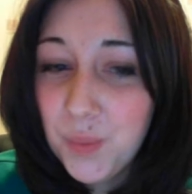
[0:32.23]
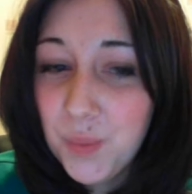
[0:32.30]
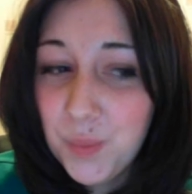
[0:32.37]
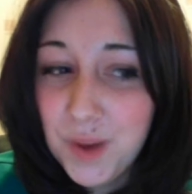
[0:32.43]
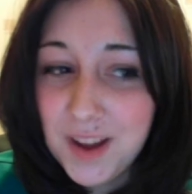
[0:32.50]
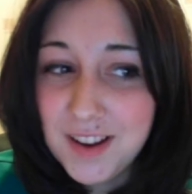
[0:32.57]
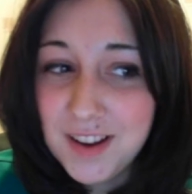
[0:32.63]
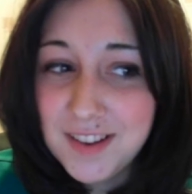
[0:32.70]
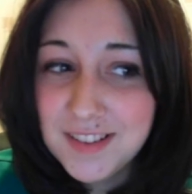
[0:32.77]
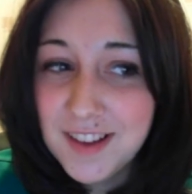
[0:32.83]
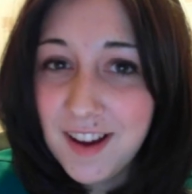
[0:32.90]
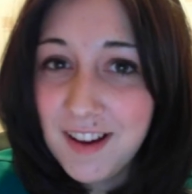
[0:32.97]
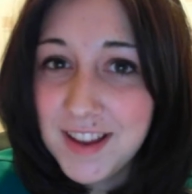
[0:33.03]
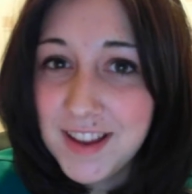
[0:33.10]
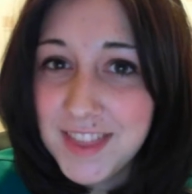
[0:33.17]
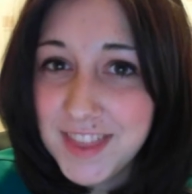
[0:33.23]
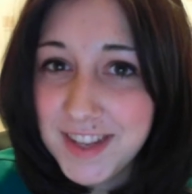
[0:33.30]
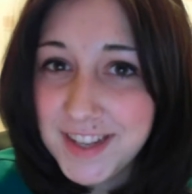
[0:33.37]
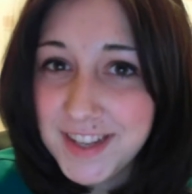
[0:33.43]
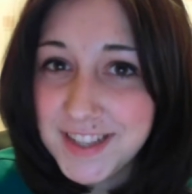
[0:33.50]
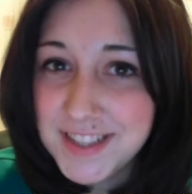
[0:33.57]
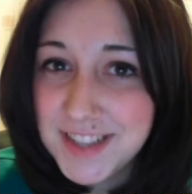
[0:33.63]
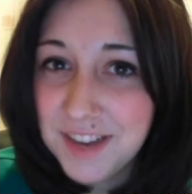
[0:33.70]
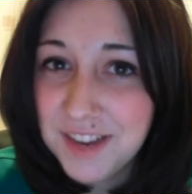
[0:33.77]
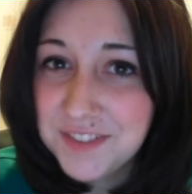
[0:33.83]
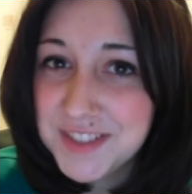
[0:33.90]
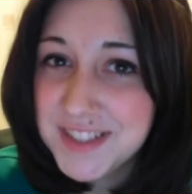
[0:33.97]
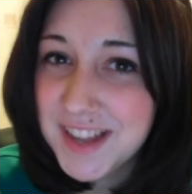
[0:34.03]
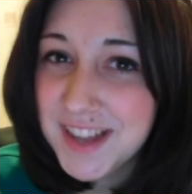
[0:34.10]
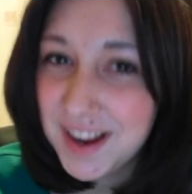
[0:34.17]
Well, I think it's safe
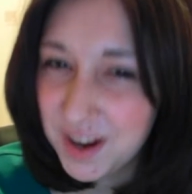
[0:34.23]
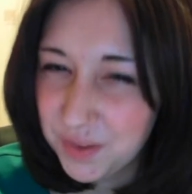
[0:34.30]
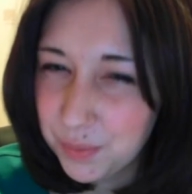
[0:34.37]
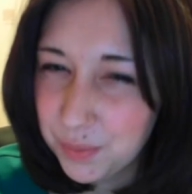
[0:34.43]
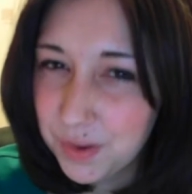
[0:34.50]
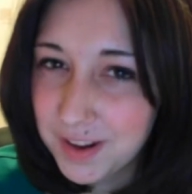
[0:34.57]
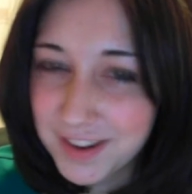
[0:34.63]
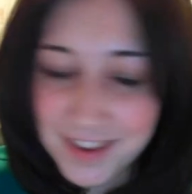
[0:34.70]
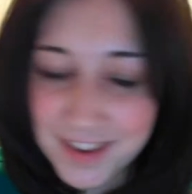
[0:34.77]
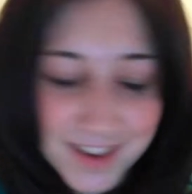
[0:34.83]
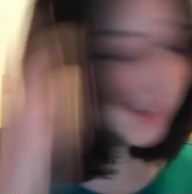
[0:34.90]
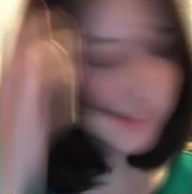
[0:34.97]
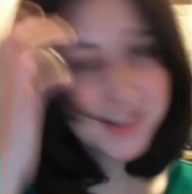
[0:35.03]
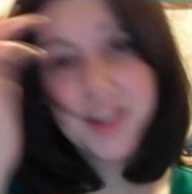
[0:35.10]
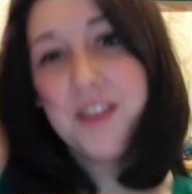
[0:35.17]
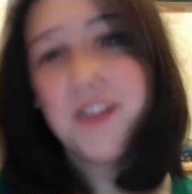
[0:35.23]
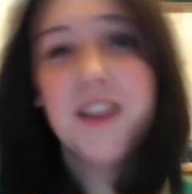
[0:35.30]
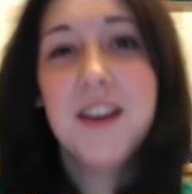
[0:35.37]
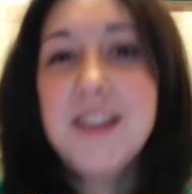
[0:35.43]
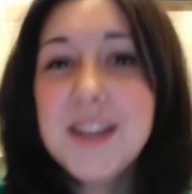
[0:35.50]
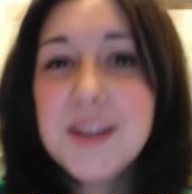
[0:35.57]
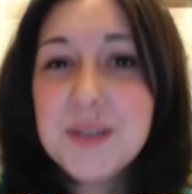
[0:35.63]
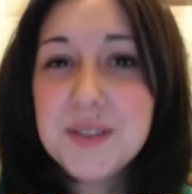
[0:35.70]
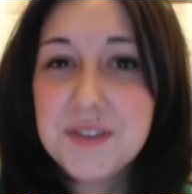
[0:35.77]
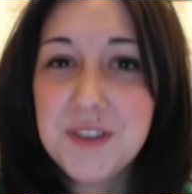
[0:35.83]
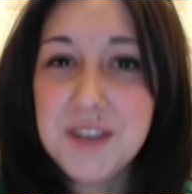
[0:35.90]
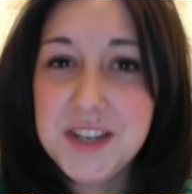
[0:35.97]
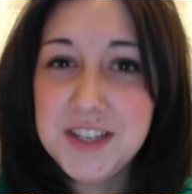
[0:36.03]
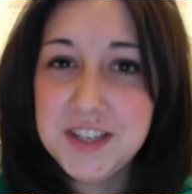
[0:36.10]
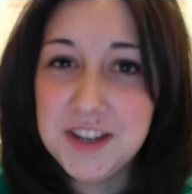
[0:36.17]
to say I've won. So the idea was to
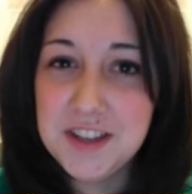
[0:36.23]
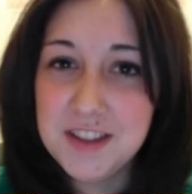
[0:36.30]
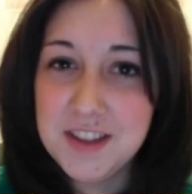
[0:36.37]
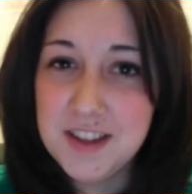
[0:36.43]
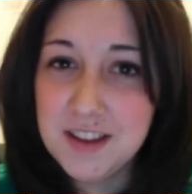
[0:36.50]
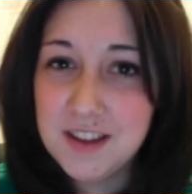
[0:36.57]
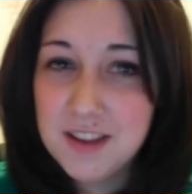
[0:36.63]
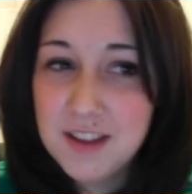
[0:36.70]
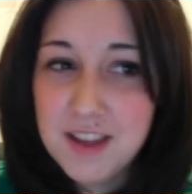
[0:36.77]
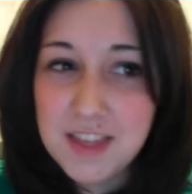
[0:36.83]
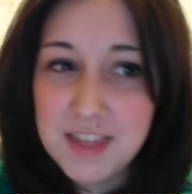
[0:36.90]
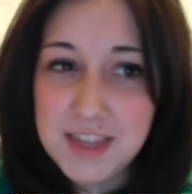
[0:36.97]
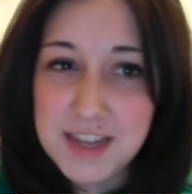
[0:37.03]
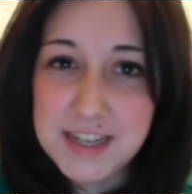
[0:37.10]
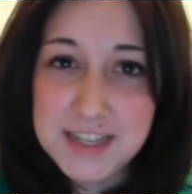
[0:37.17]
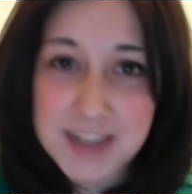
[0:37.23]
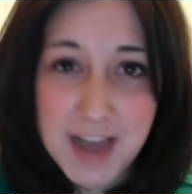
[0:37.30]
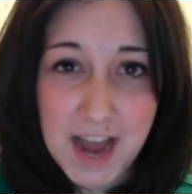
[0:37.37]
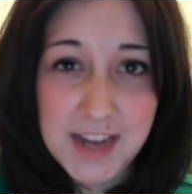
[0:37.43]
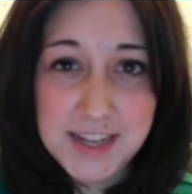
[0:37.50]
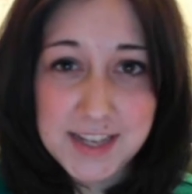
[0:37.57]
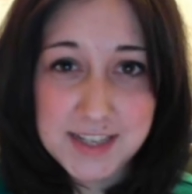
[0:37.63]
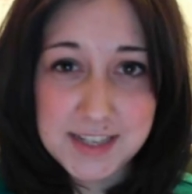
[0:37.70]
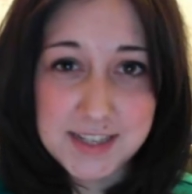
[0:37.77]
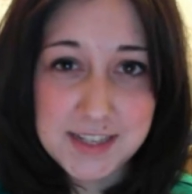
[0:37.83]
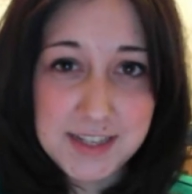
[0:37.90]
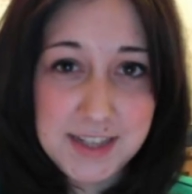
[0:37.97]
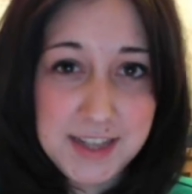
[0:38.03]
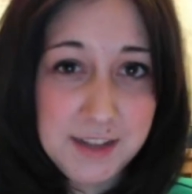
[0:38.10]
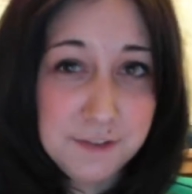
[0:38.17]
find each other the
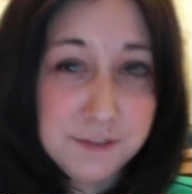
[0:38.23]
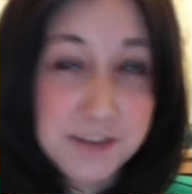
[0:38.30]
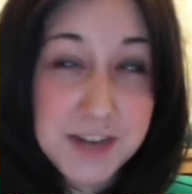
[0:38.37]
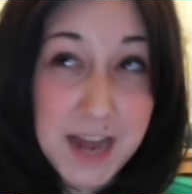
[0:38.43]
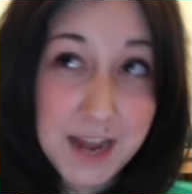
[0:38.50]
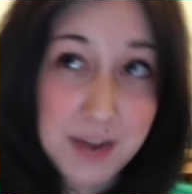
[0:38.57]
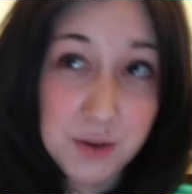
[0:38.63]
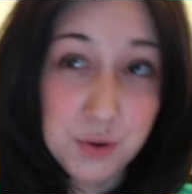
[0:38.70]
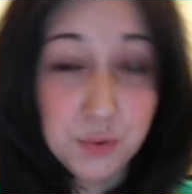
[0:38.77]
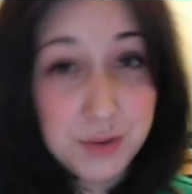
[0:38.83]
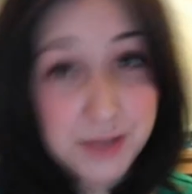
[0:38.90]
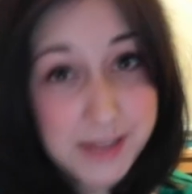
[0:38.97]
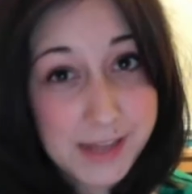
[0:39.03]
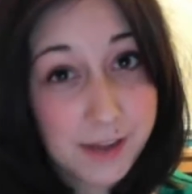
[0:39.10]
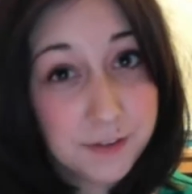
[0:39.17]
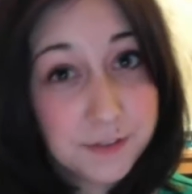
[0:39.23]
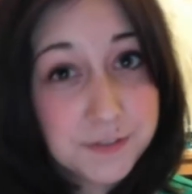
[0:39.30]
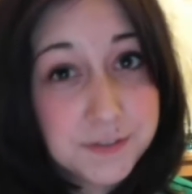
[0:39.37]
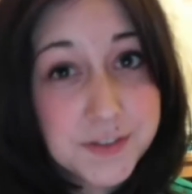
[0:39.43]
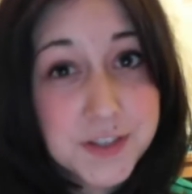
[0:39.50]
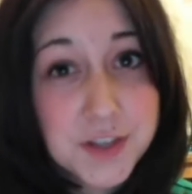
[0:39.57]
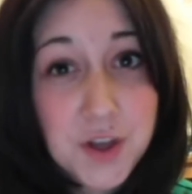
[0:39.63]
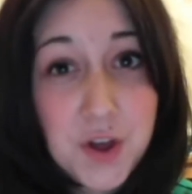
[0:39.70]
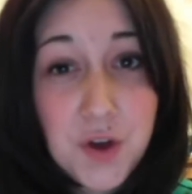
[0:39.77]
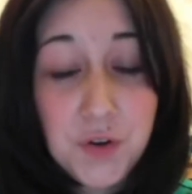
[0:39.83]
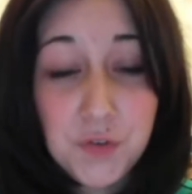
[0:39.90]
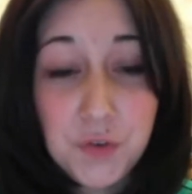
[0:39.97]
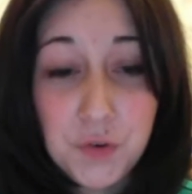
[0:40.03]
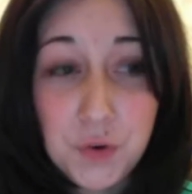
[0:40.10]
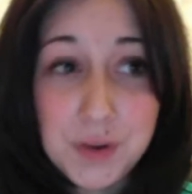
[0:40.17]
tackiest gift and or gifts
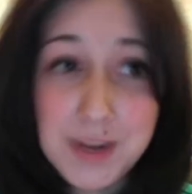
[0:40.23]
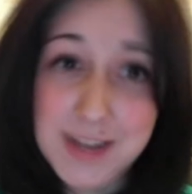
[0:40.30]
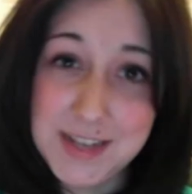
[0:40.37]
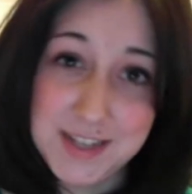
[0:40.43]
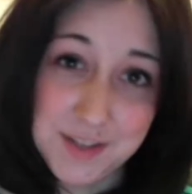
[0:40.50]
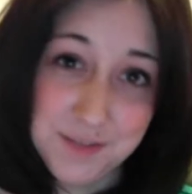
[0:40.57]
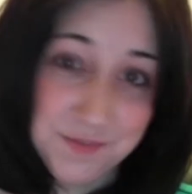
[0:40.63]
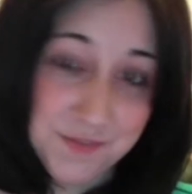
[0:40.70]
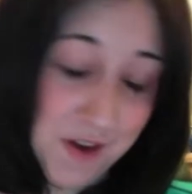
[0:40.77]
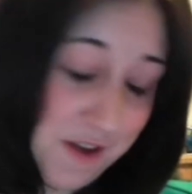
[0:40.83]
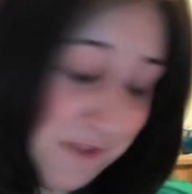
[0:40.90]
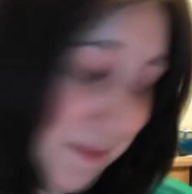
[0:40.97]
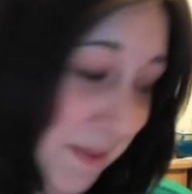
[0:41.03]
for less than five